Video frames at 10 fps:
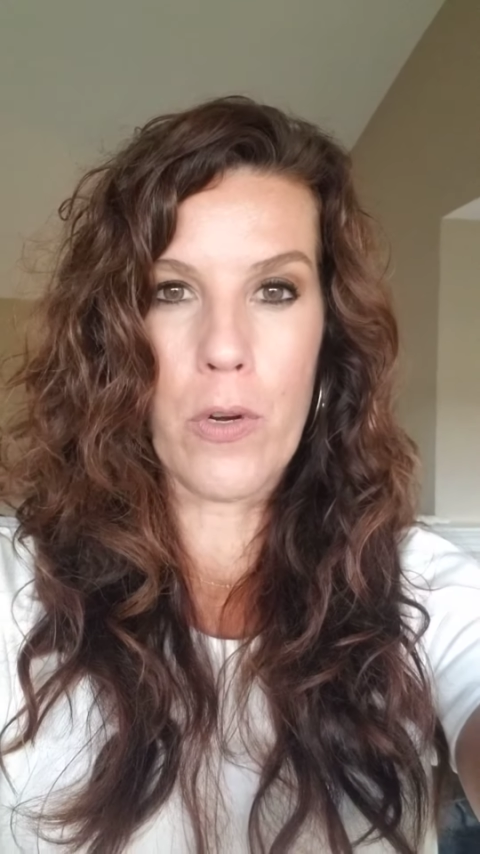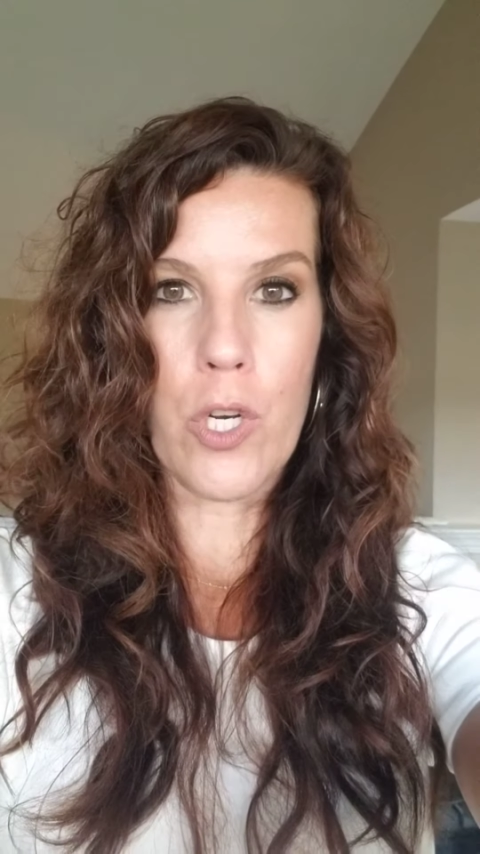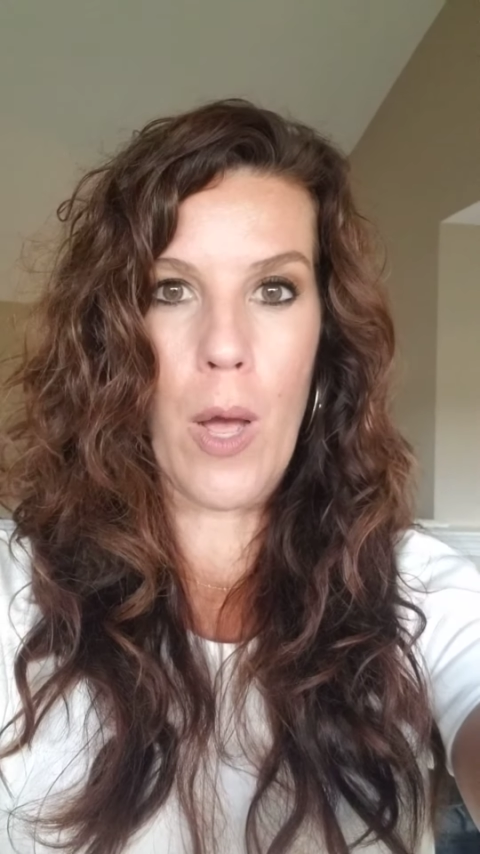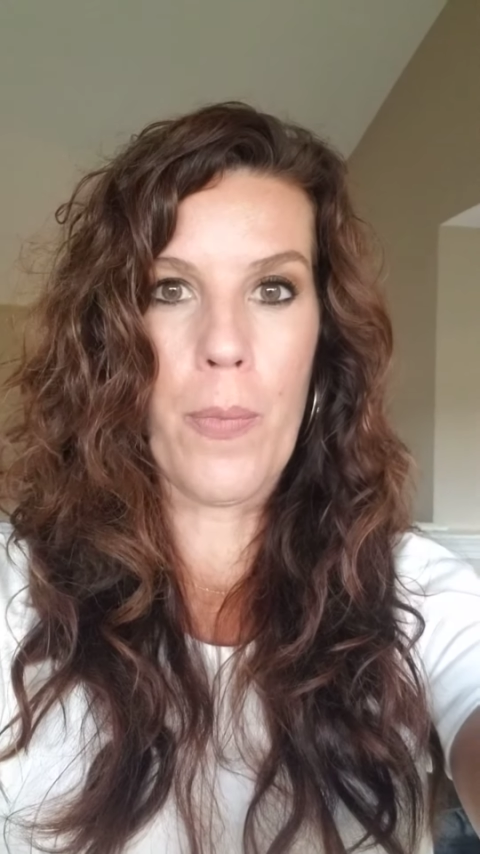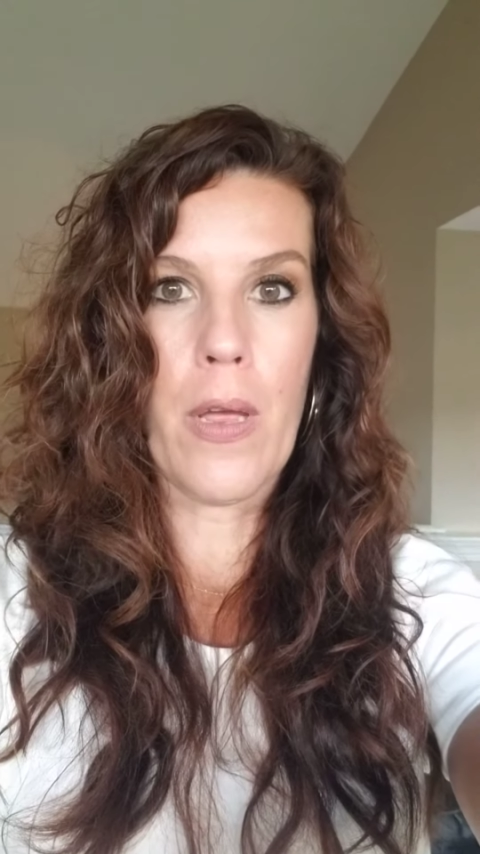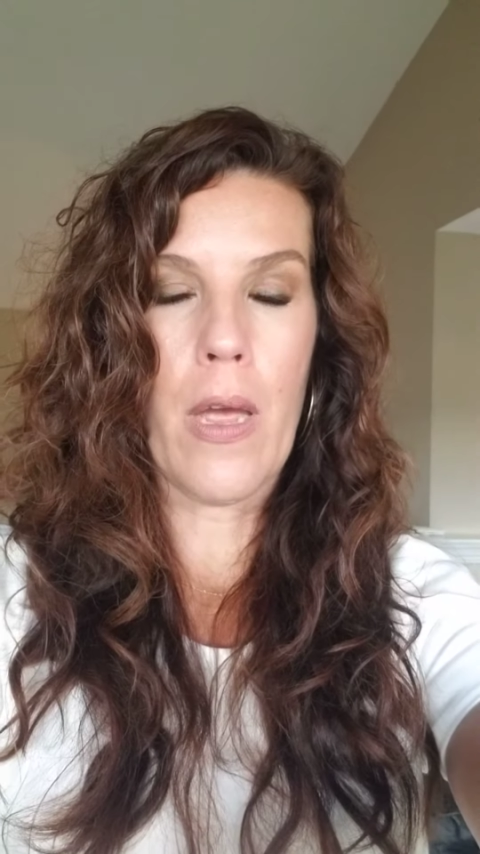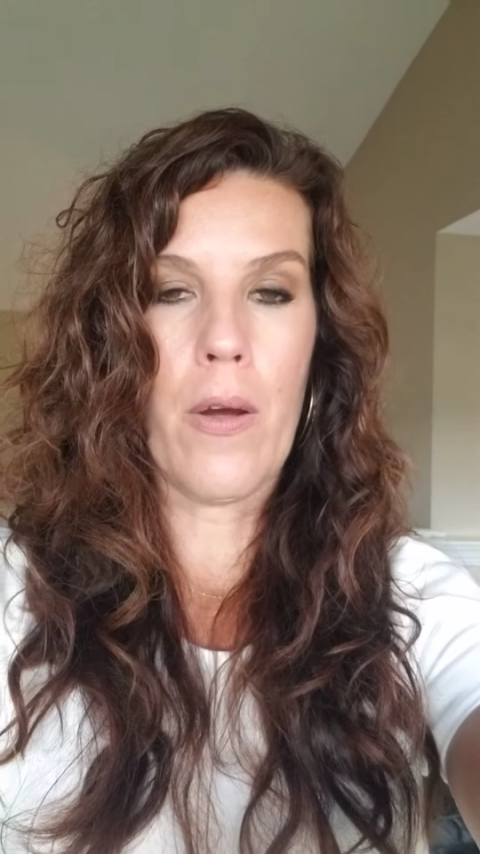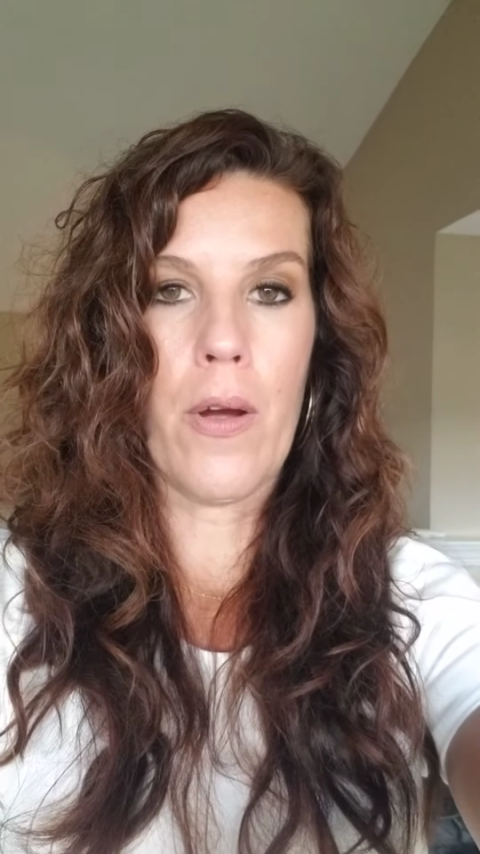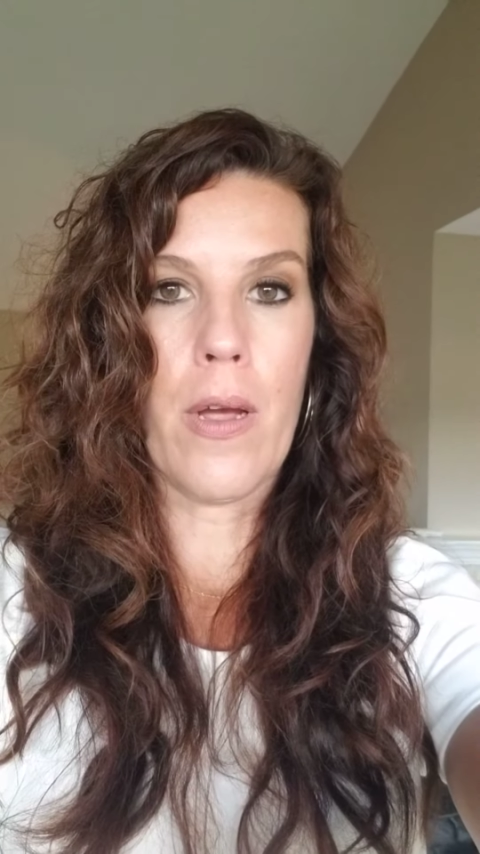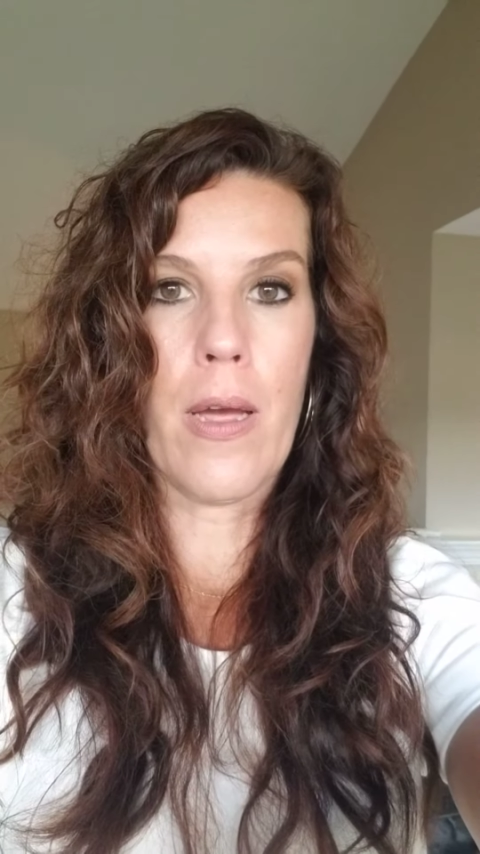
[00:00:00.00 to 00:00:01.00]
shopping
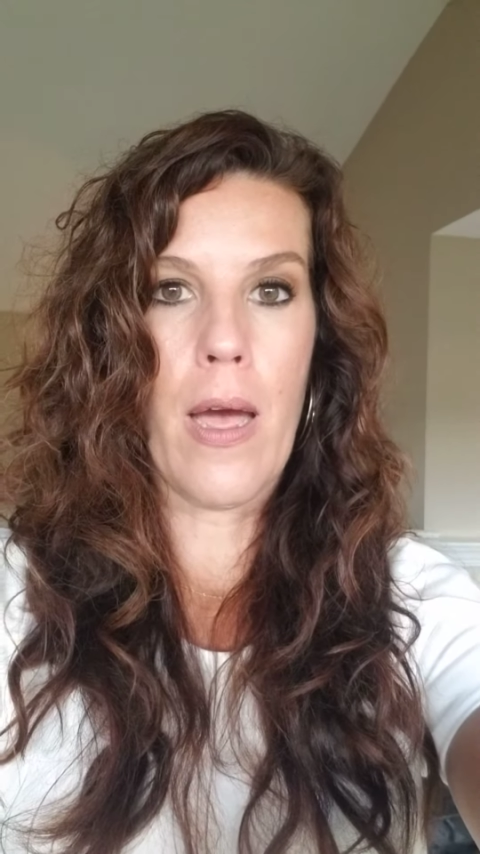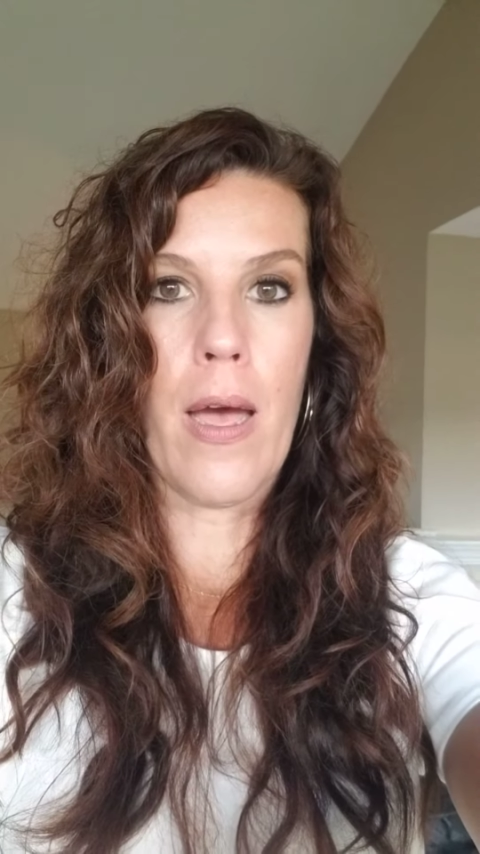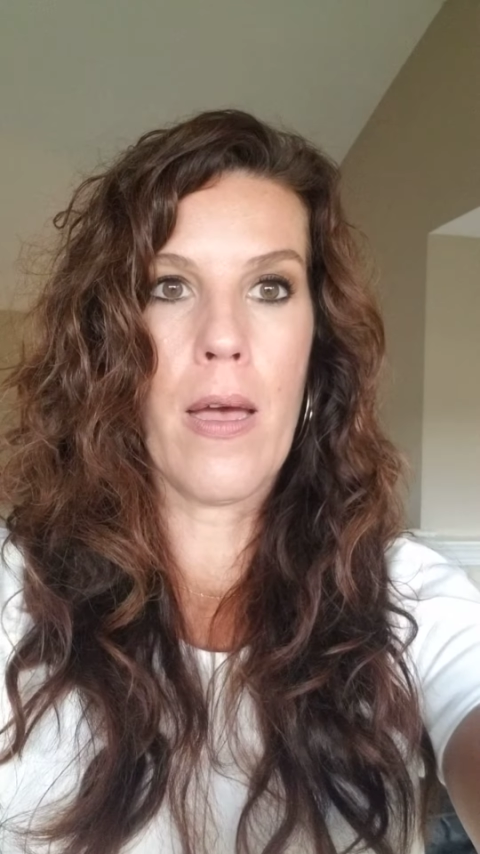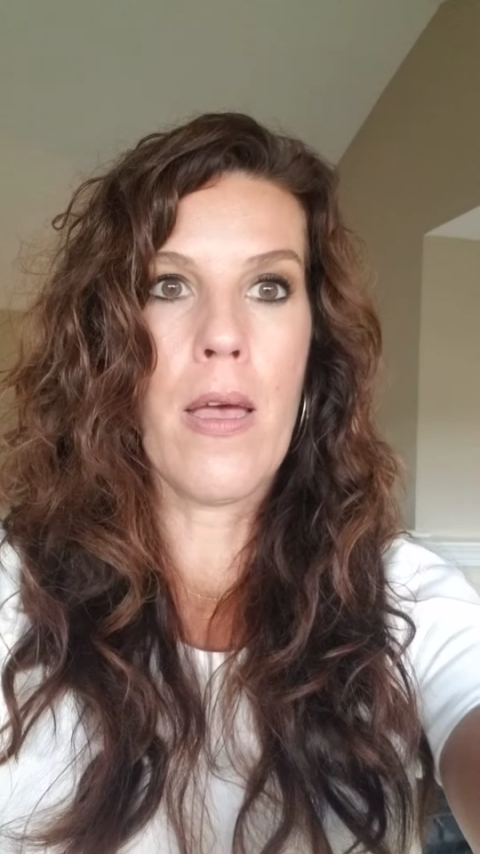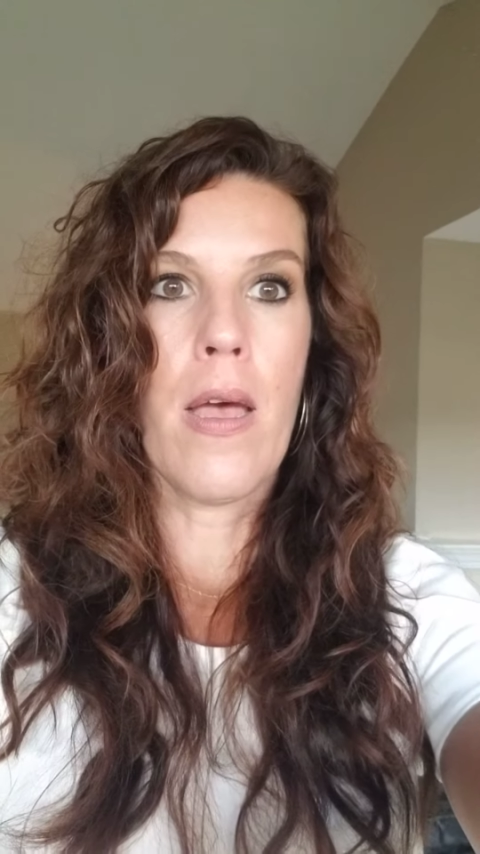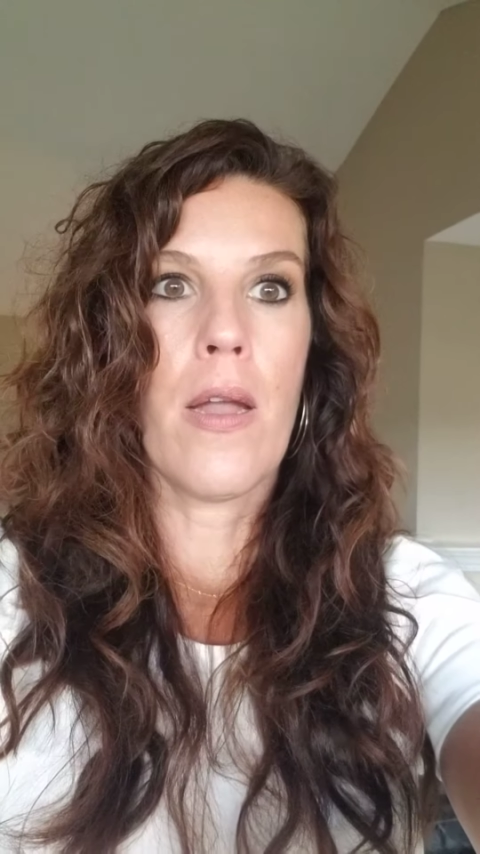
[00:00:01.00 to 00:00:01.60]
area,